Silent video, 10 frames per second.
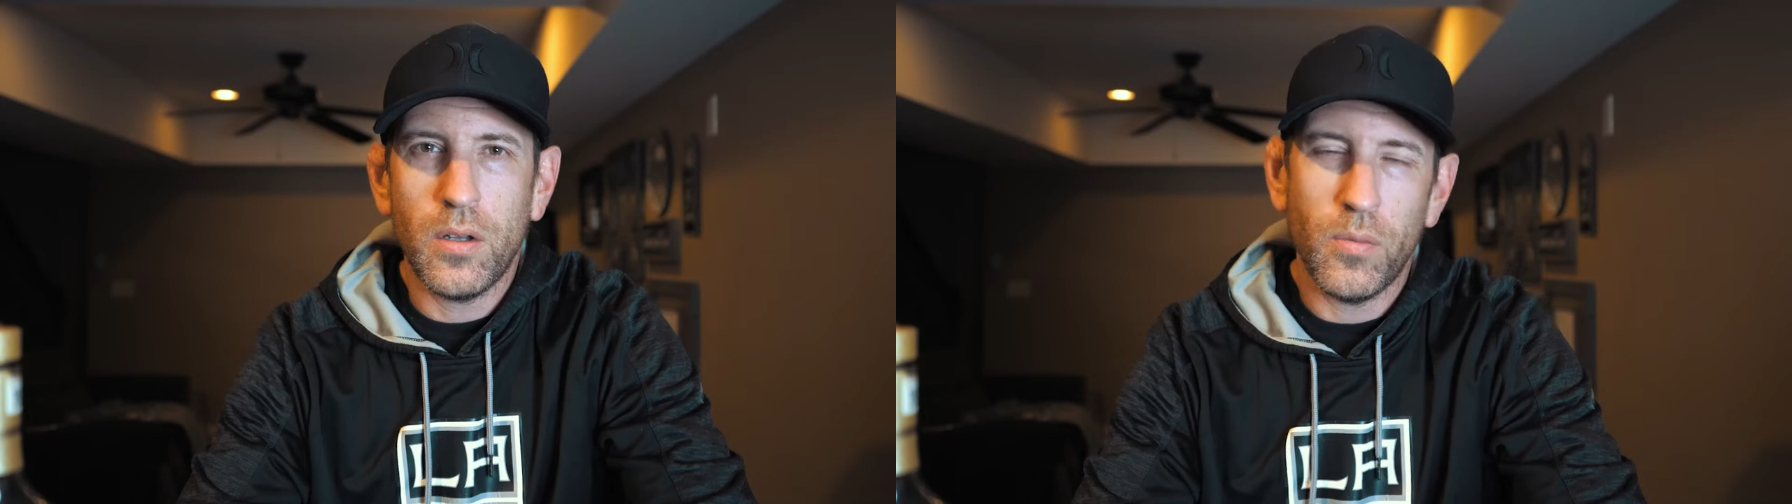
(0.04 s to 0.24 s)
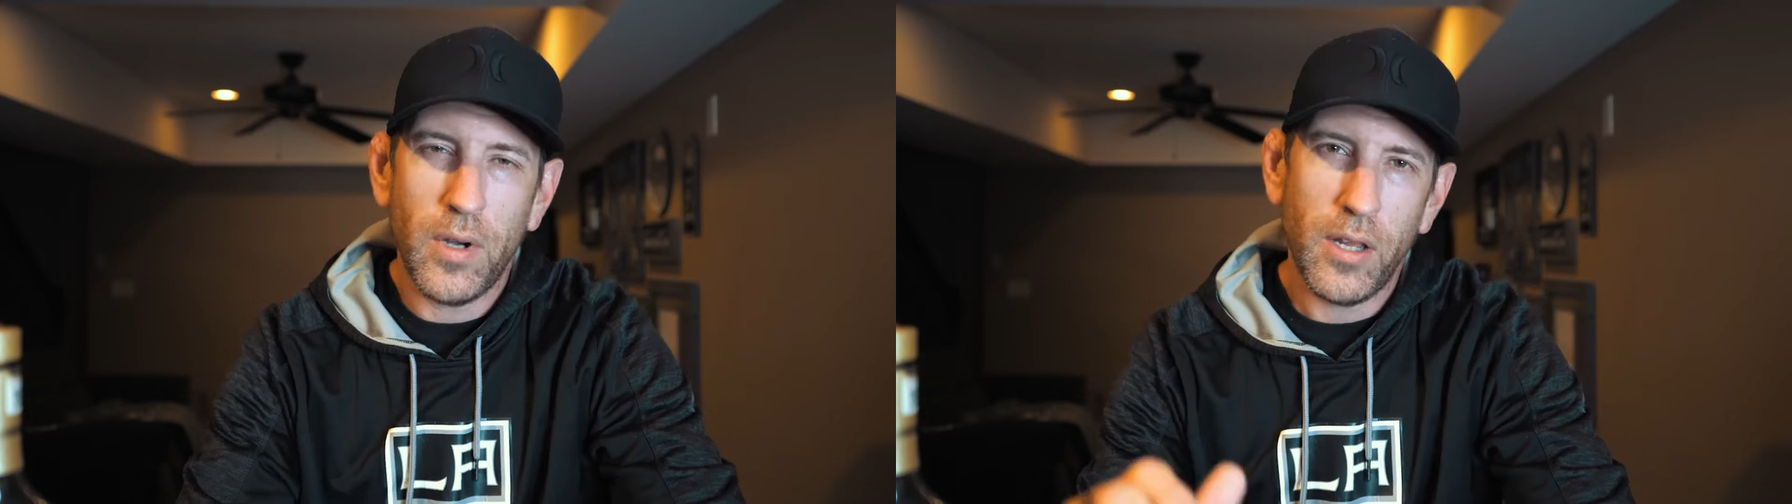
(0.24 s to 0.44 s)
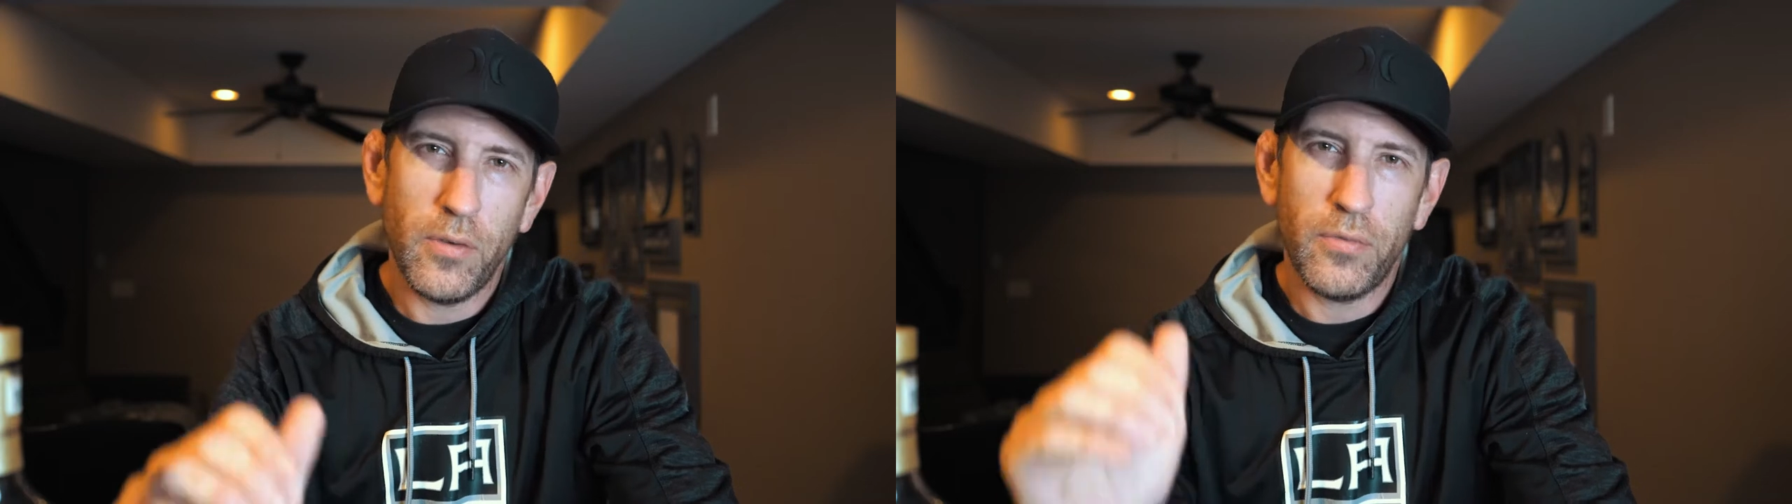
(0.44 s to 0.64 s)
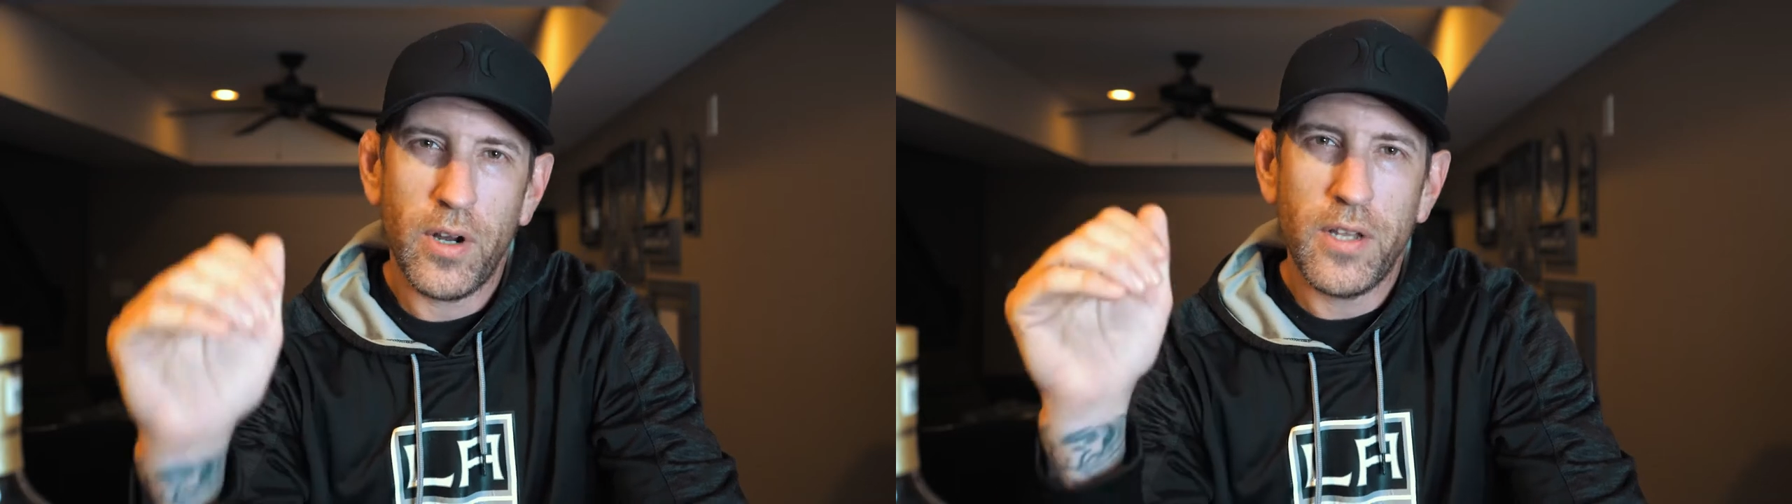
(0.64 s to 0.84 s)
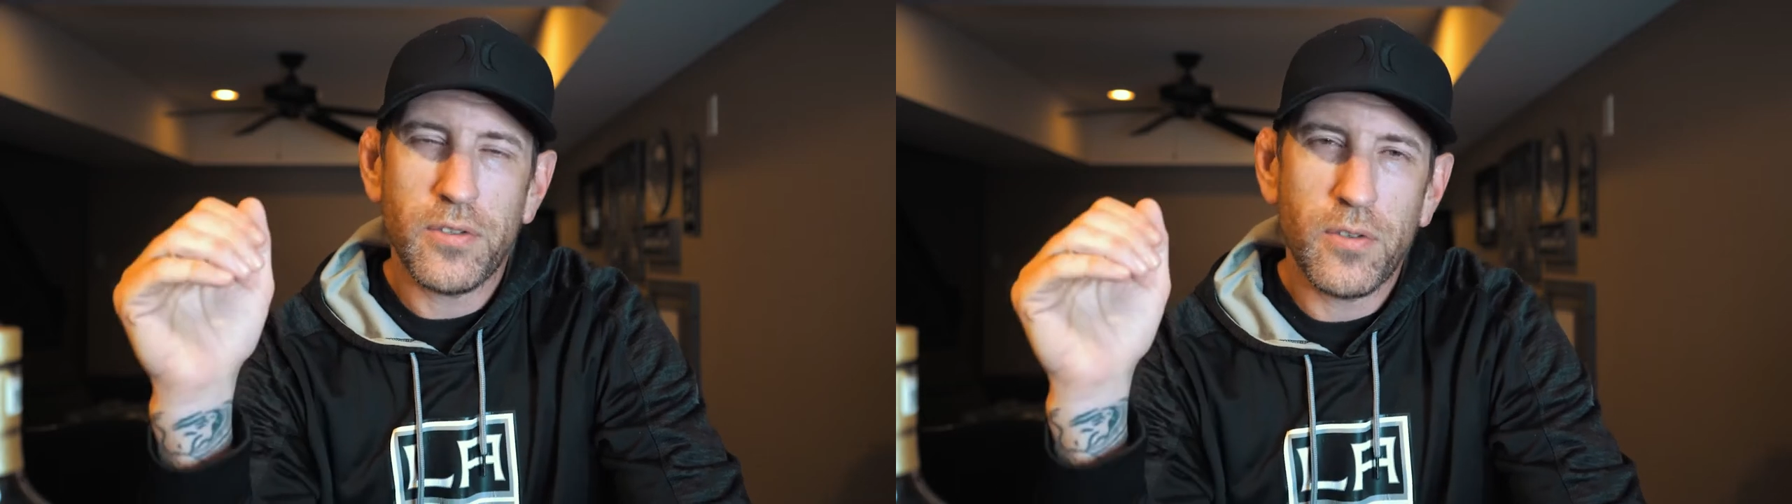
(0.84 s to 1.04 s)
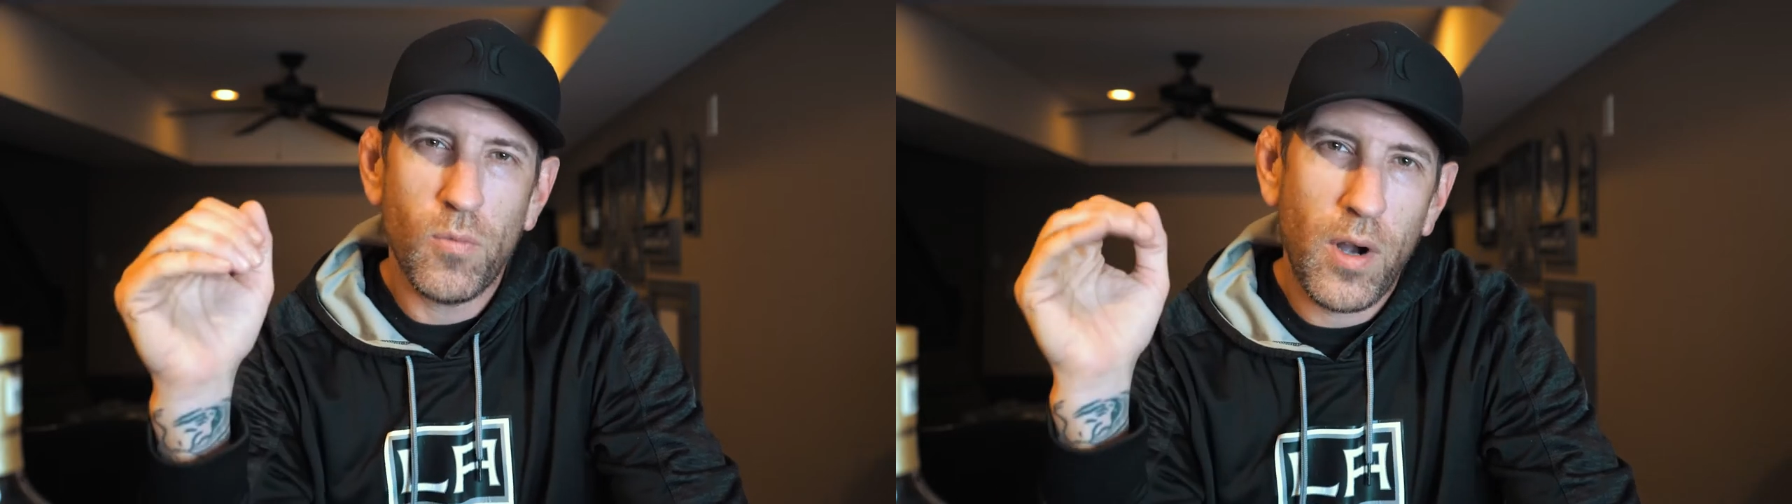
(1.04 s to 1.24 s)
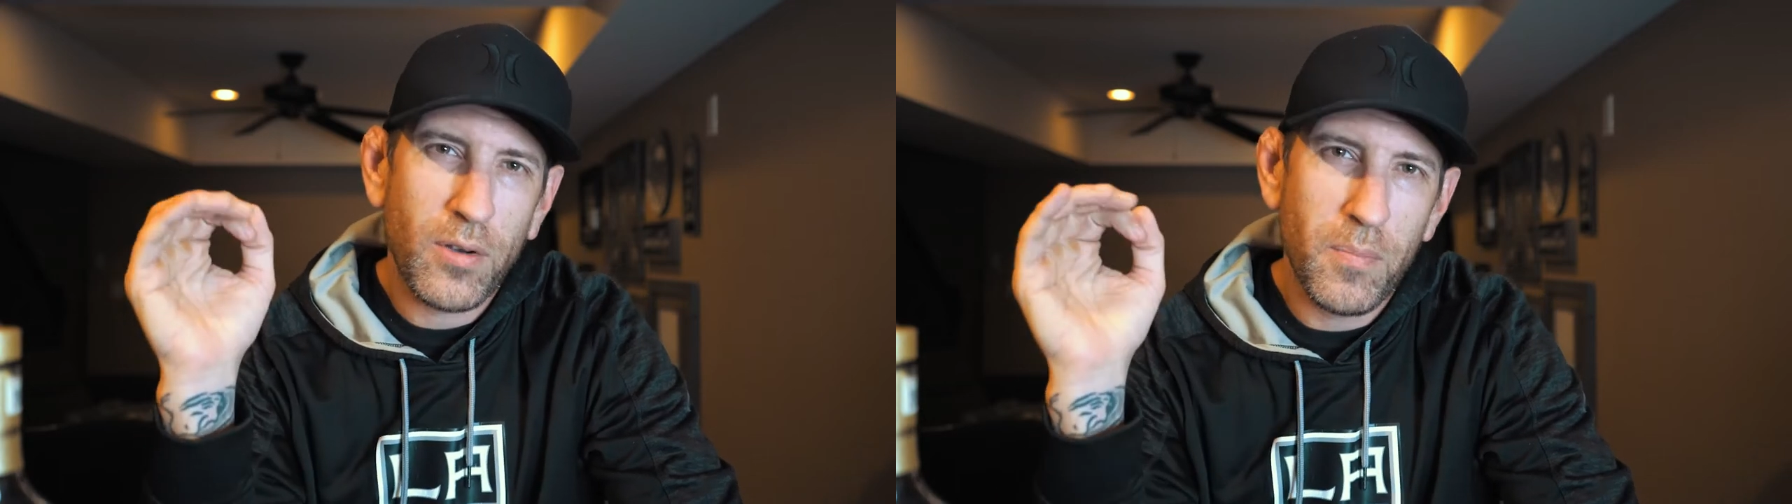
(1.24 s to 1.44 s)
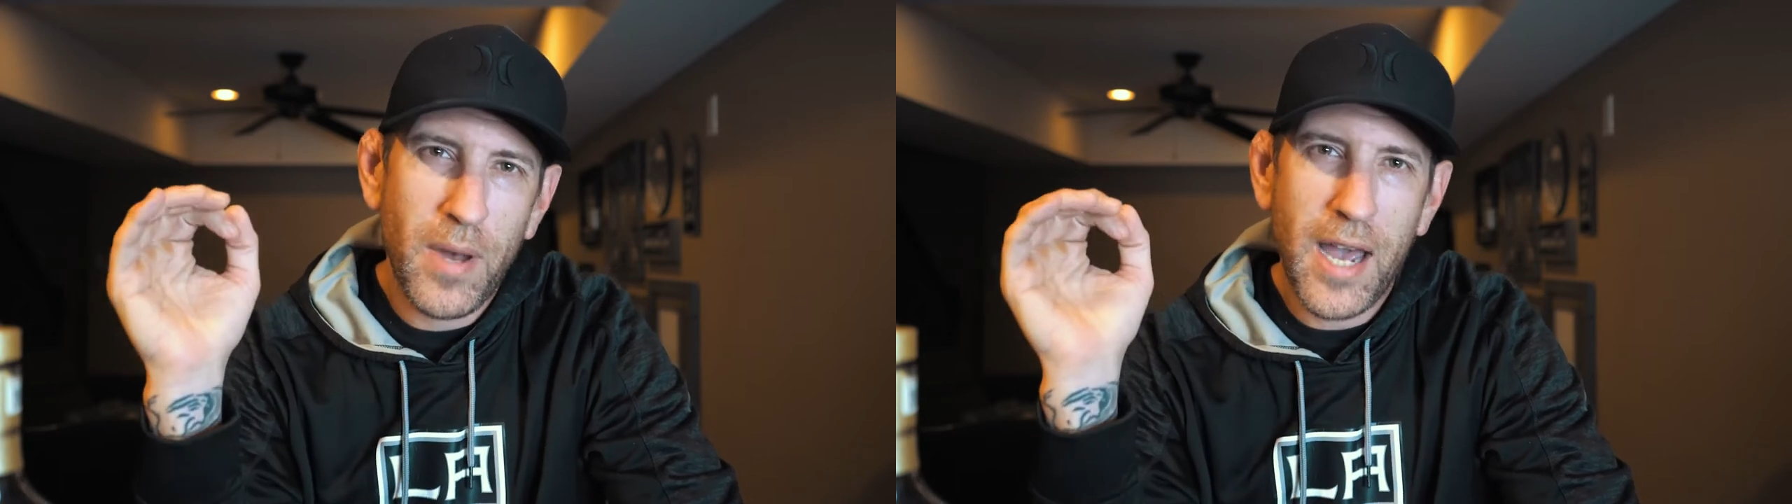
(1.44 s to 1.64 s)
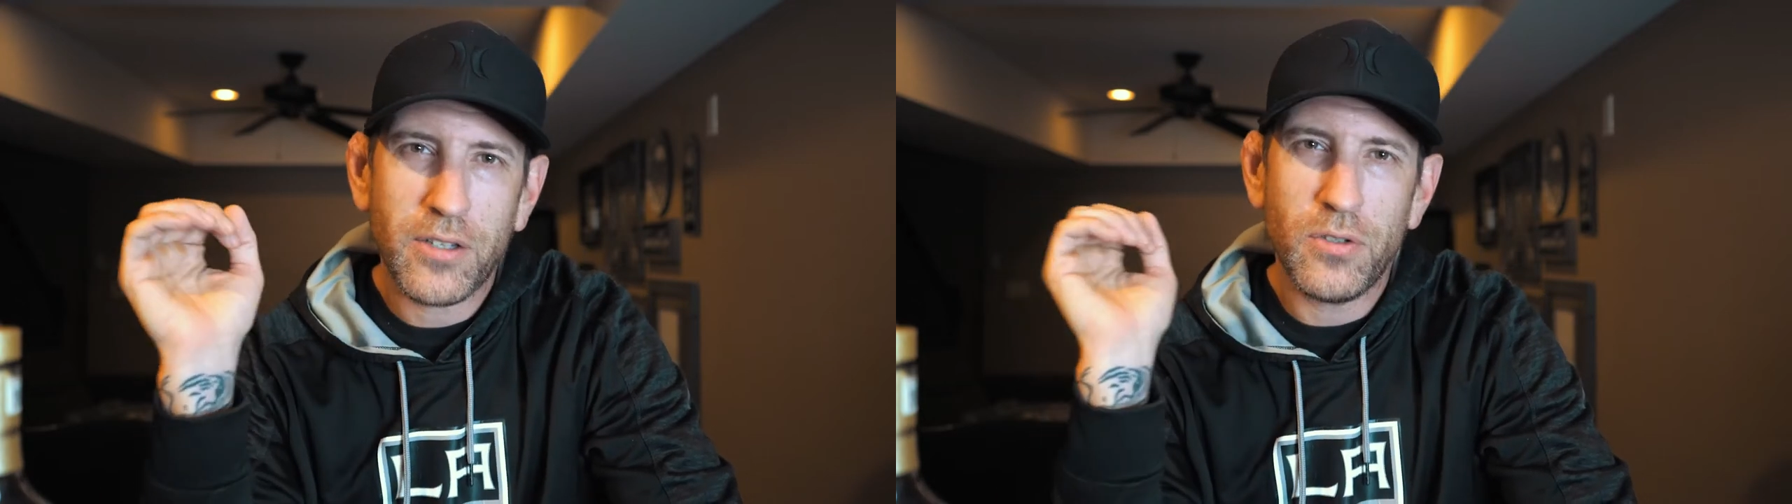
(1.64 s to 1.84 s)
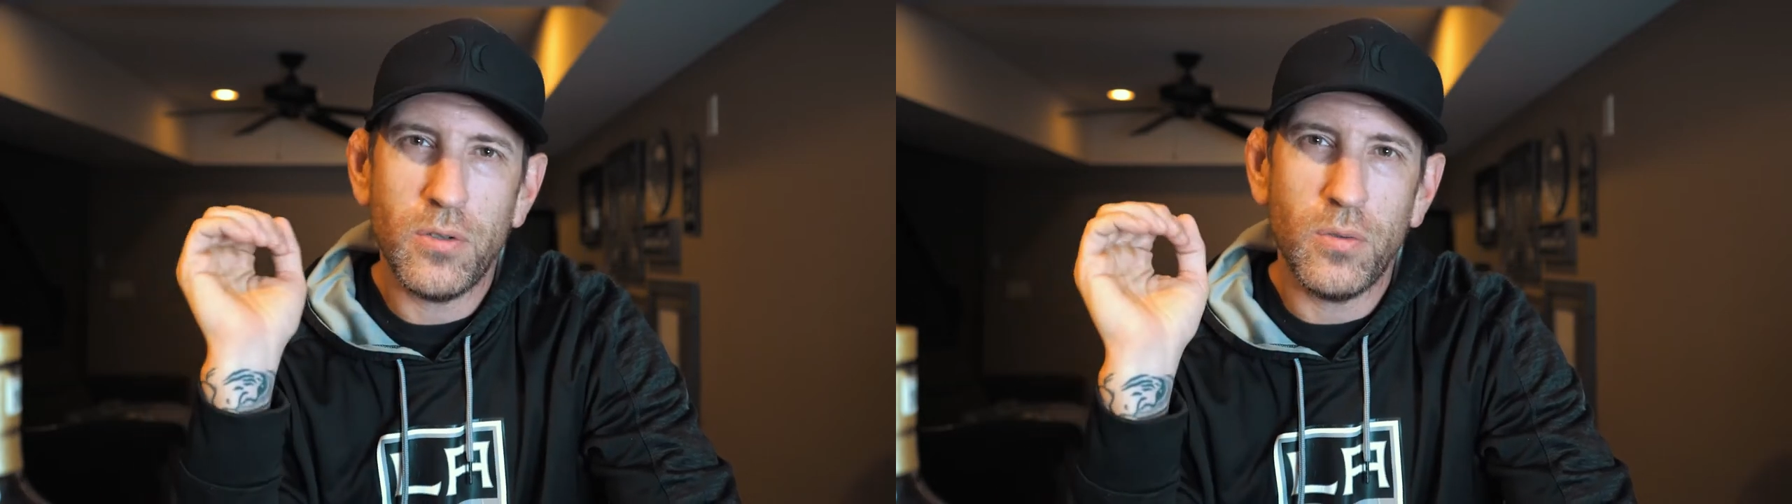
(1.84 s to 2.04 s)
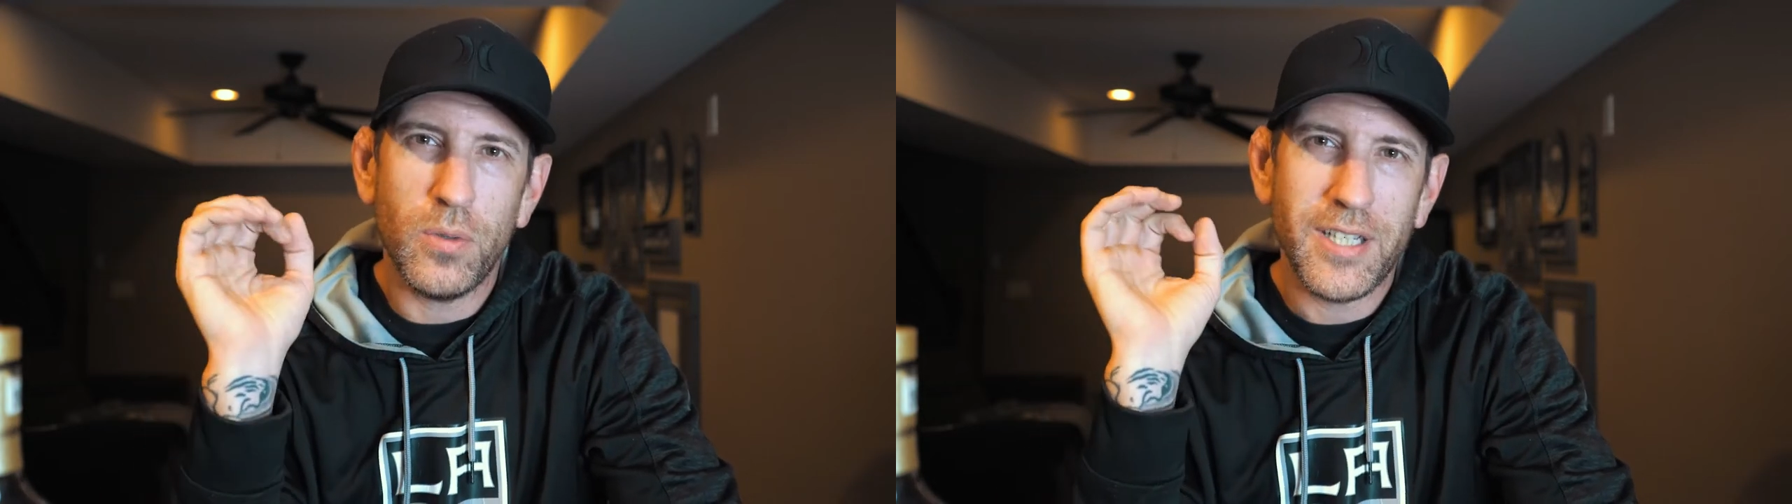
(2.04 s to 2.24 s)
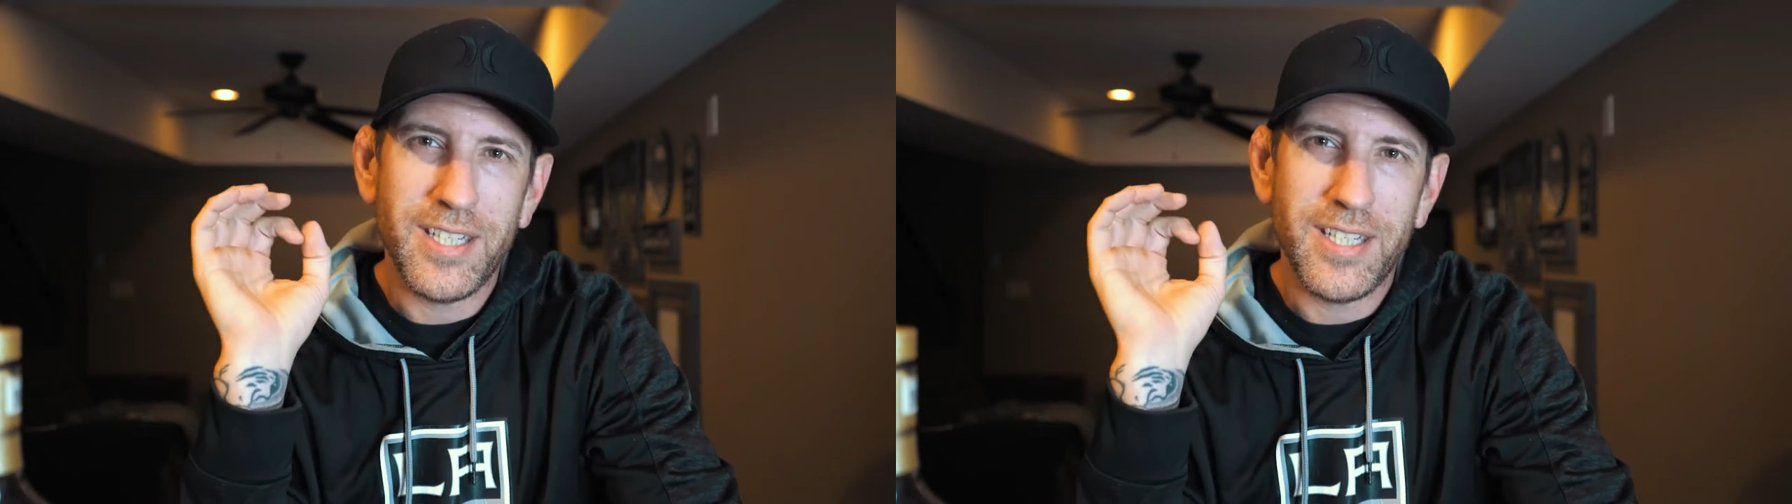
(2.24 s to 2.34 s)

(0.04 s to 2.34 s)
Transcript: Well, hello friends, and welcome back to